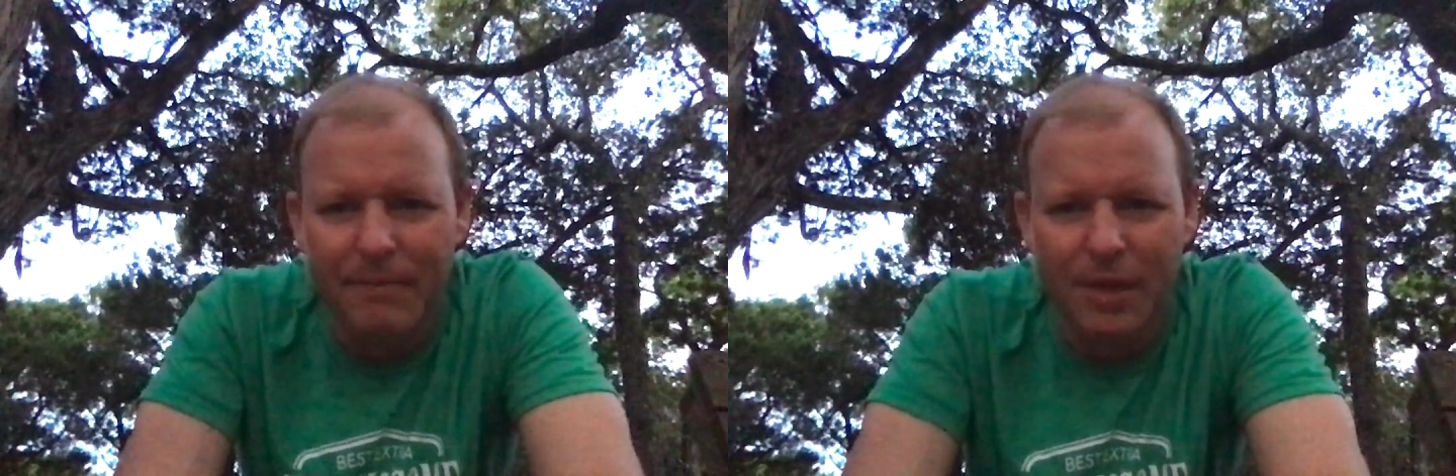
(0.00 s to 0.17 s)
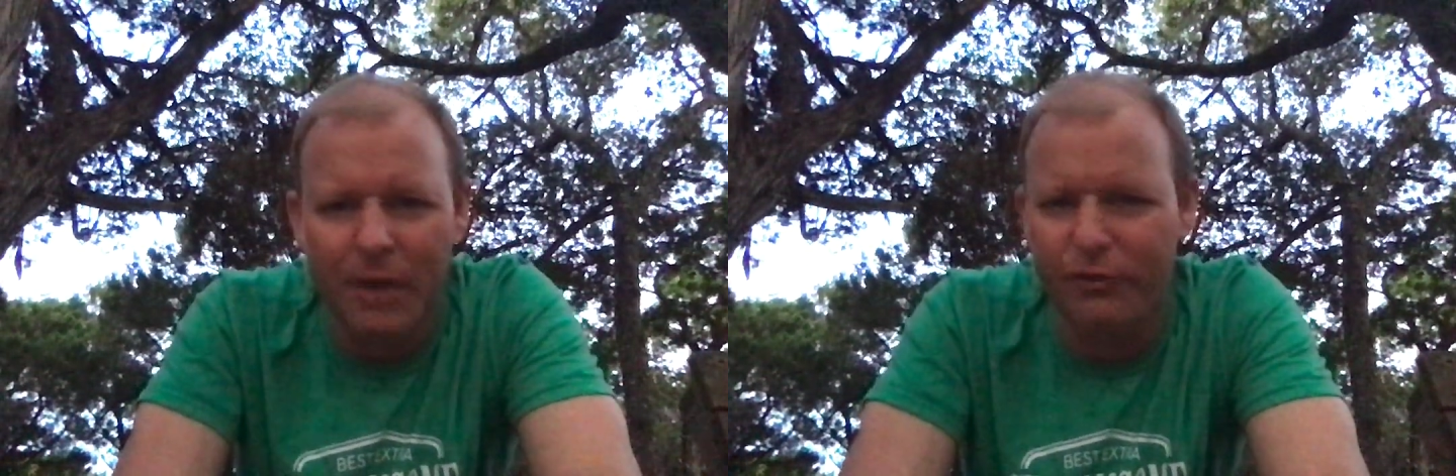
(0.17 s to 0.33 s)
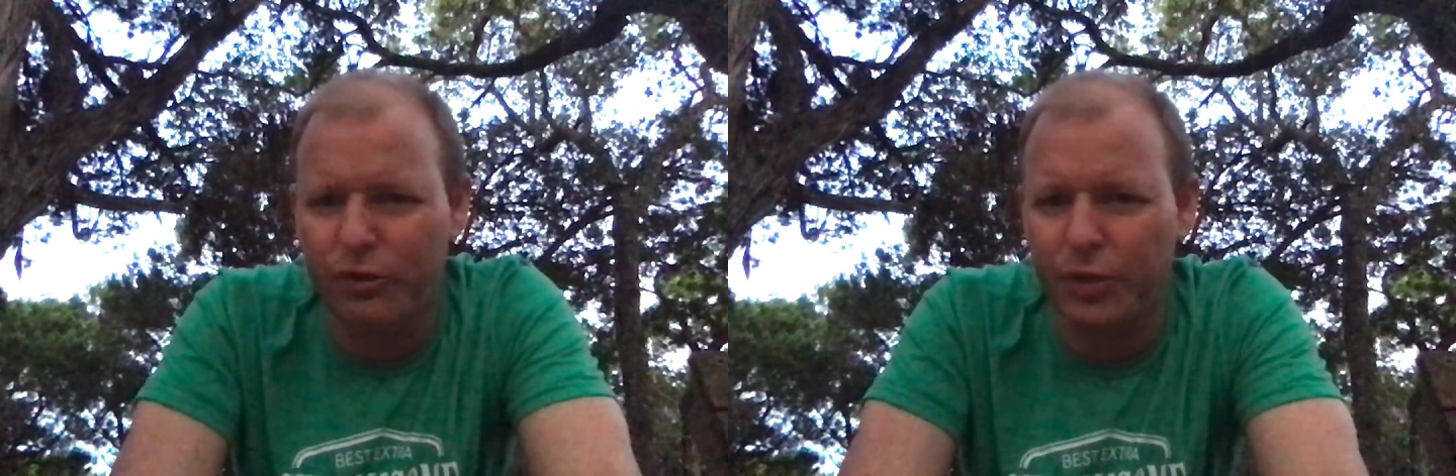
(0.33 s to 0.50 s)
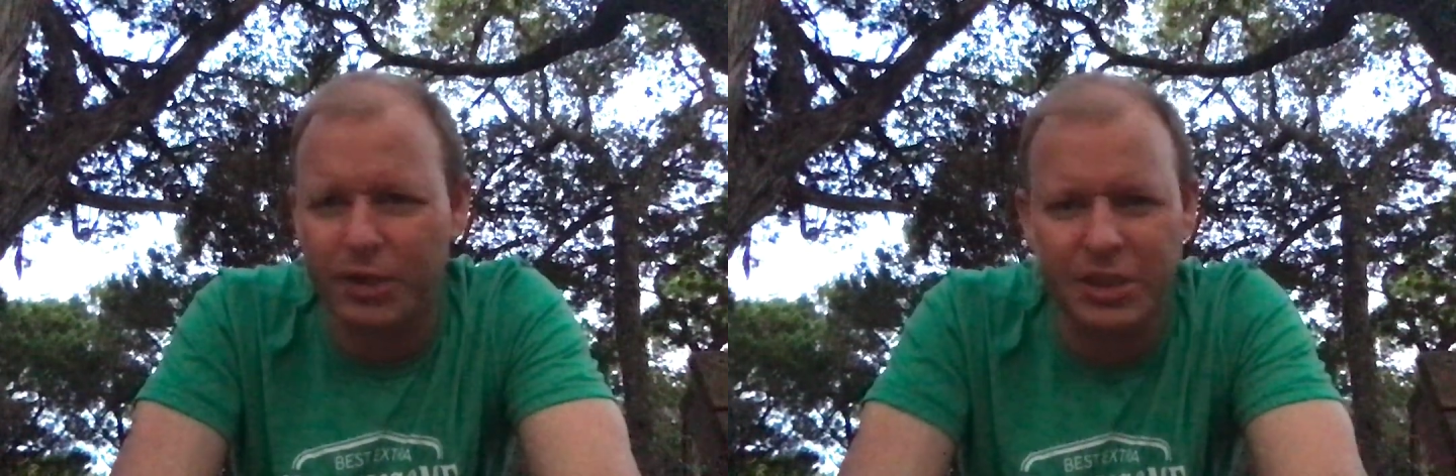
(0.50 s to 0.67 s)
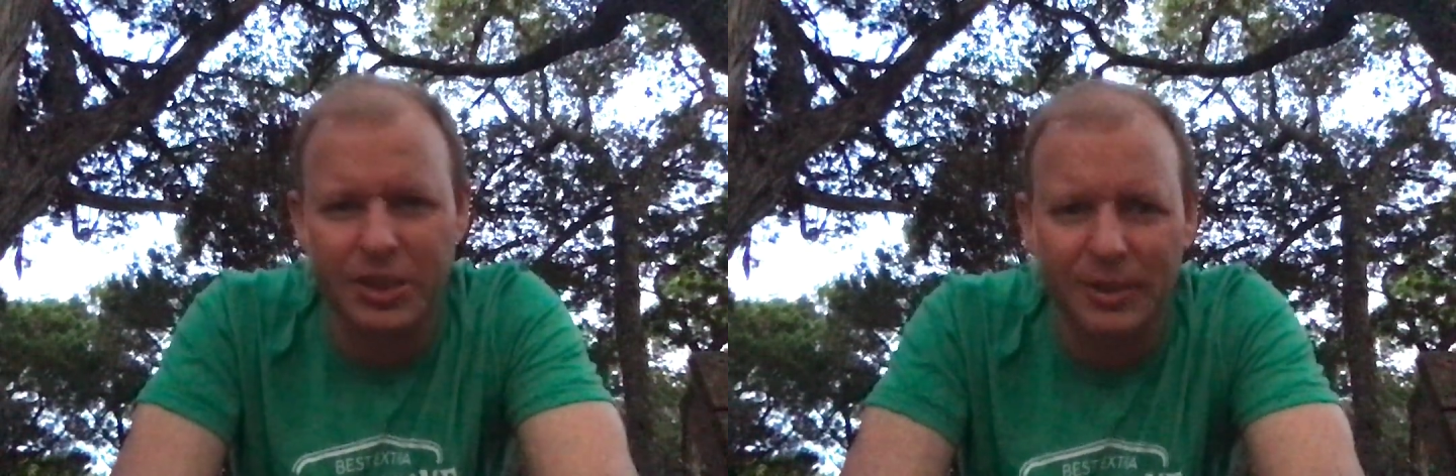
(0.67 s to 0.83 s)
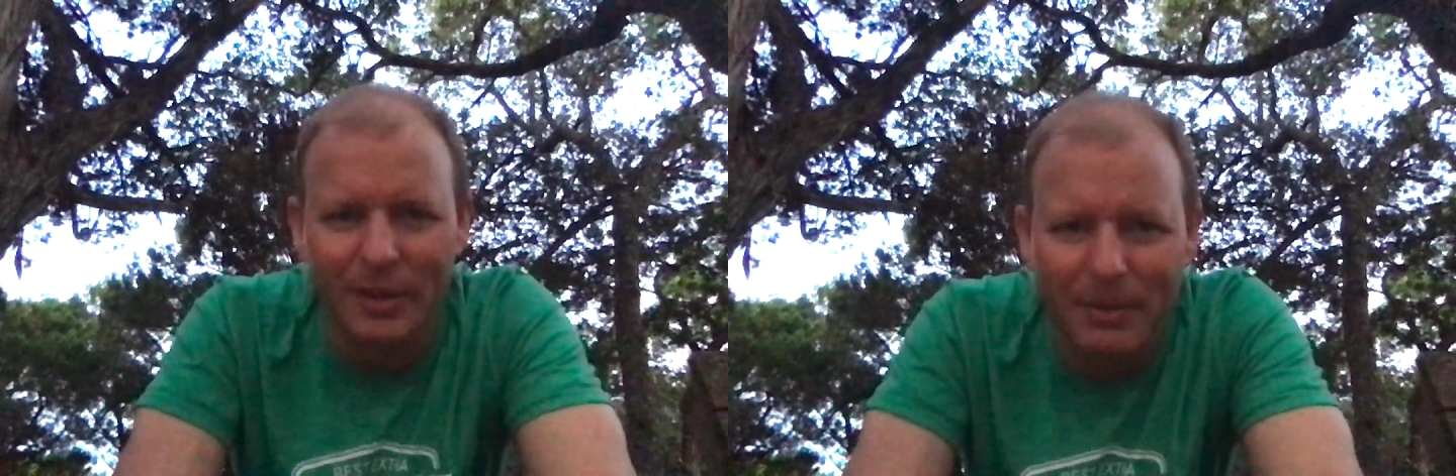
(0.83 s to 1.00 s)
of
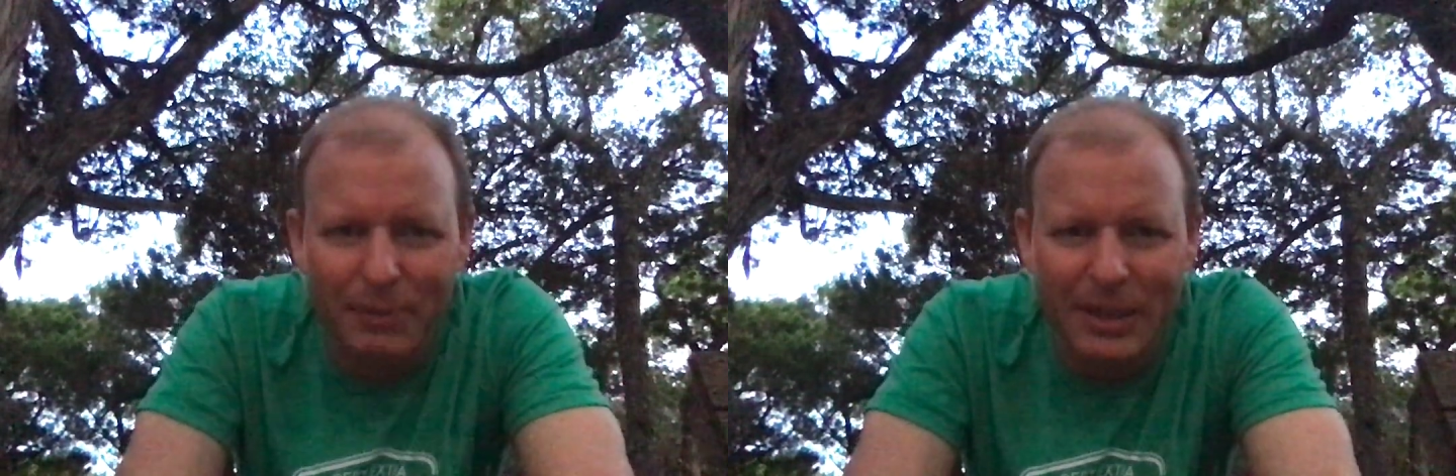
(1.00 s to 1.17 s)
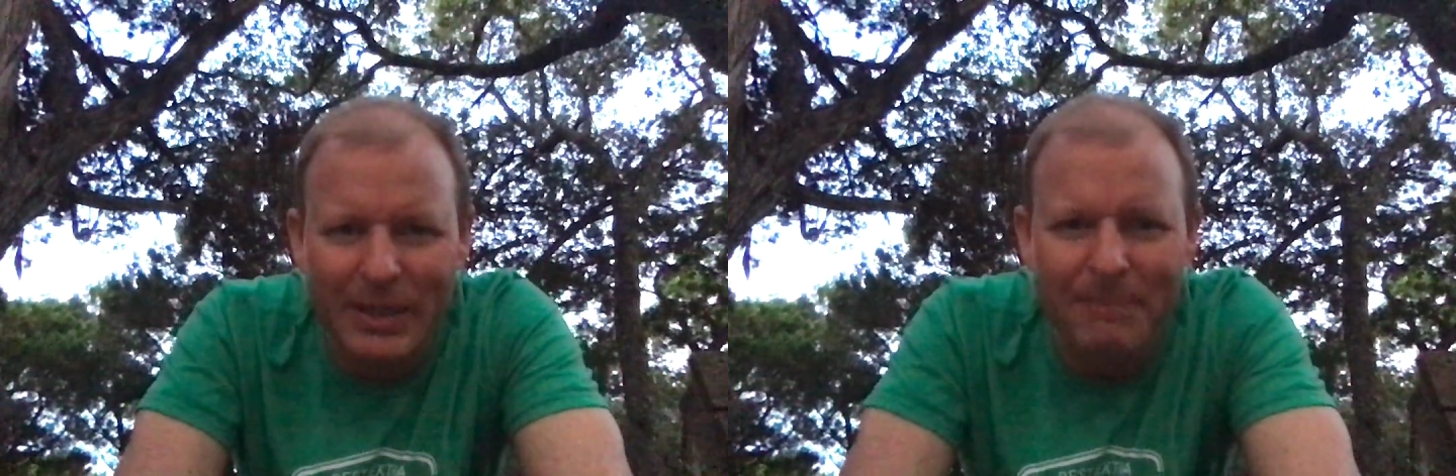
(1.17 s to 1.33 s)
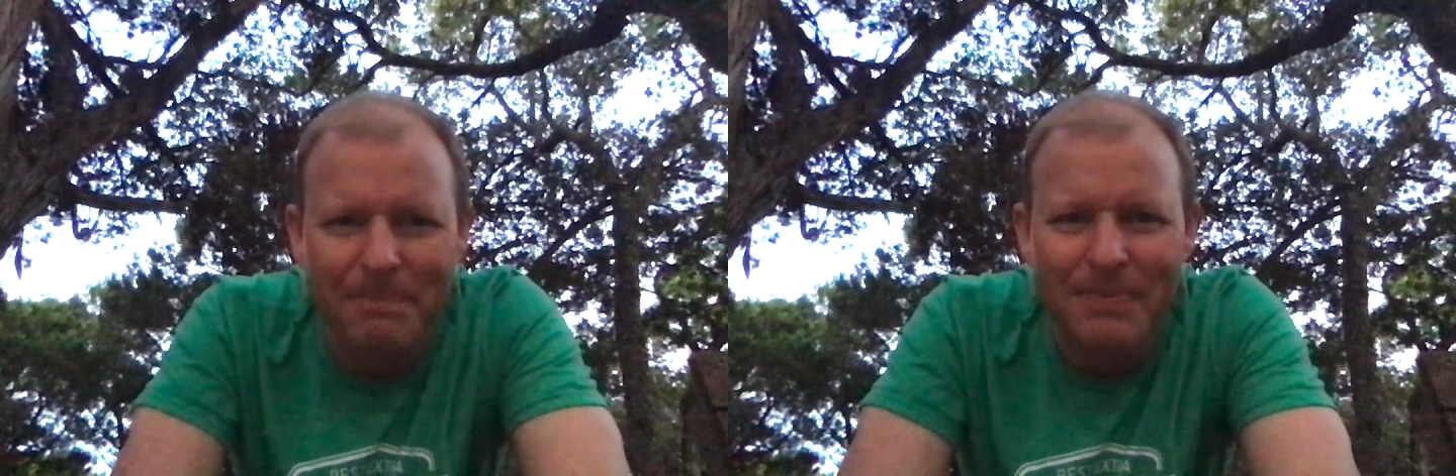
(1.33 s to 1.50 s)
Christian liberty.